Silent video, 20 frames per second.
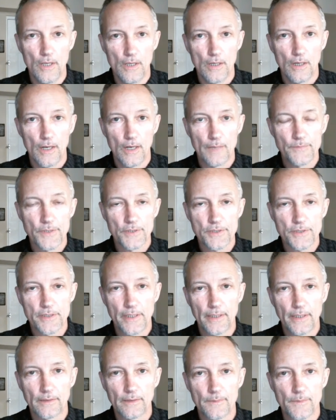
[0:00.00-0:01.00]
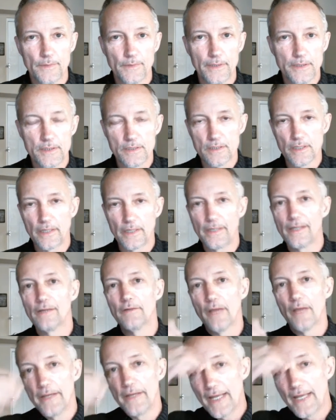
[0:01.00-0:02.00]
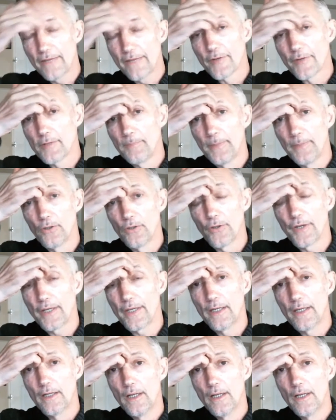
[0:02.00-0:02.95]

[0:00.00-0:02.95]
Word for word: I'm just saying this is an inevitability